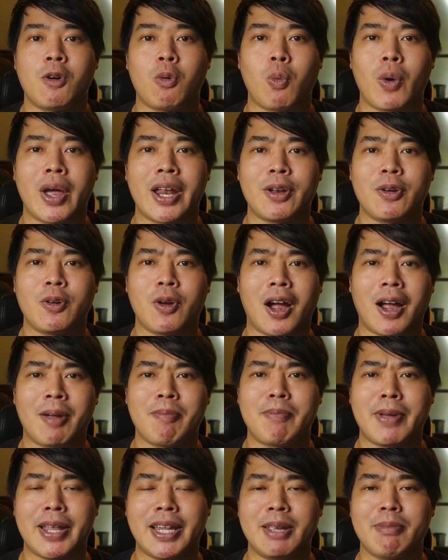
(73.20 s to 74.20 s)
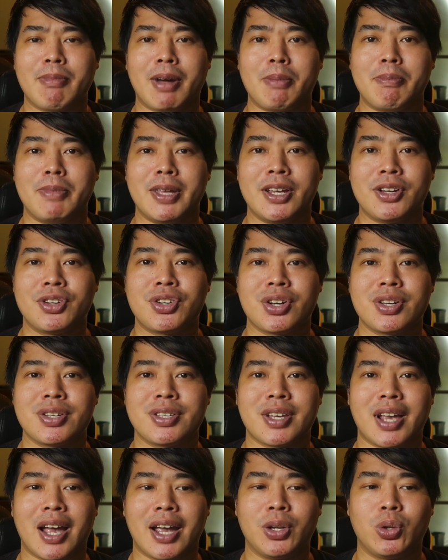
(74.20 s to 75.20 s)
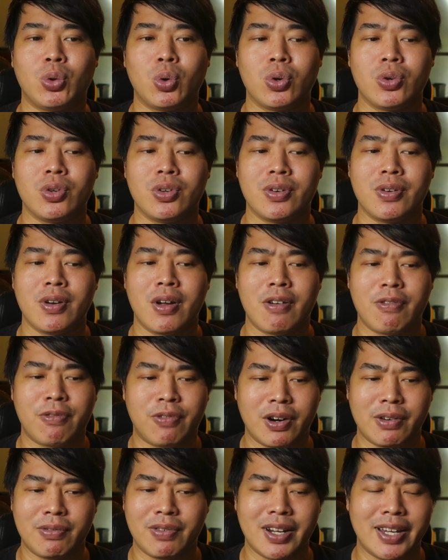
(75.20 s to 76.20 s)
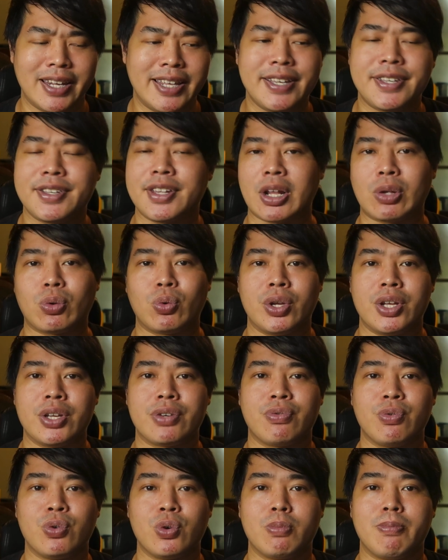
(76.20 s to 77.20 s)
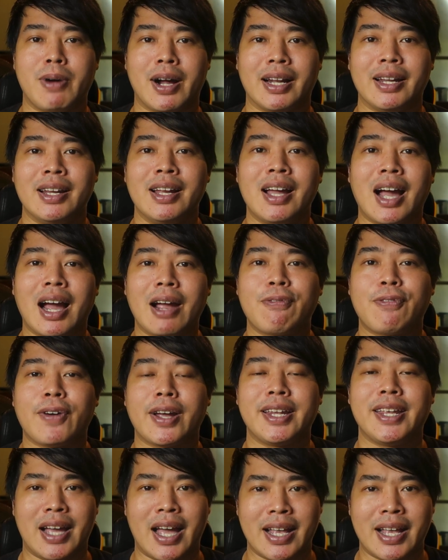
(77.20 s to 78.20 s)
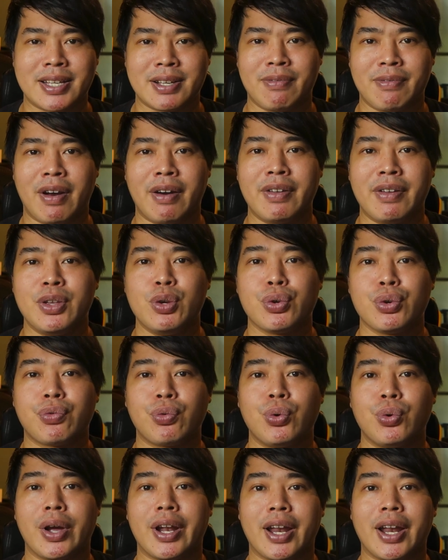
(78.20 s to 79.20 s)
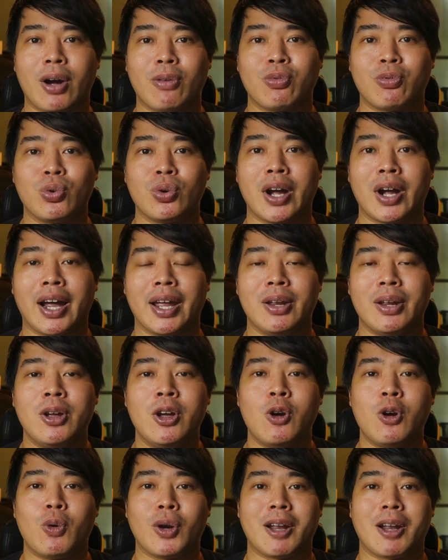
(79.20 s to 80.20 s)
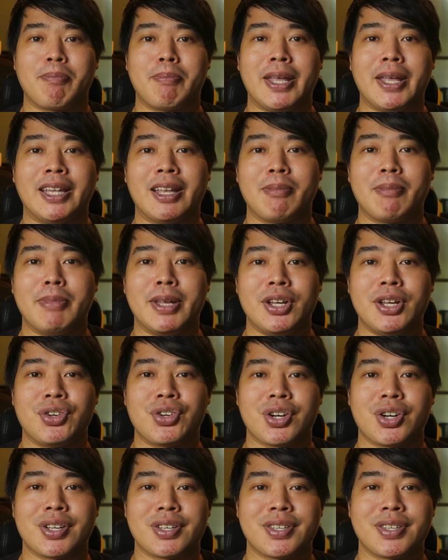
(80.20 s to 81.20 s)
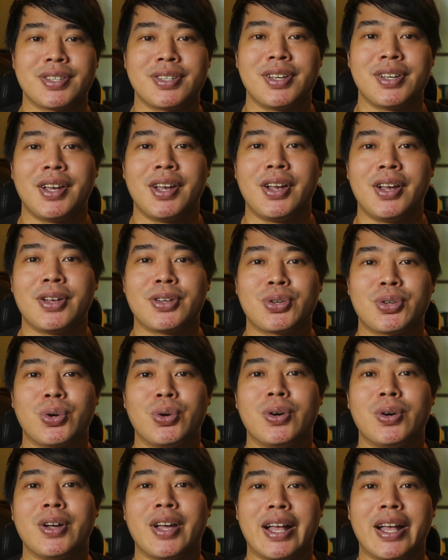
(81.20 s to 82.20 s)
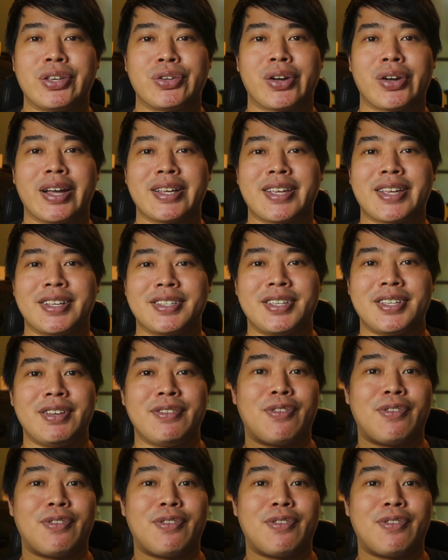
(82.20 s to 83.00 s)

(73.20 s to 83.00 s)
When I'm painting my miniatures, I don't fervently stick to this rule, but I find it as a very useful and helpful guide when I'm painting miniatures. So as you guys can see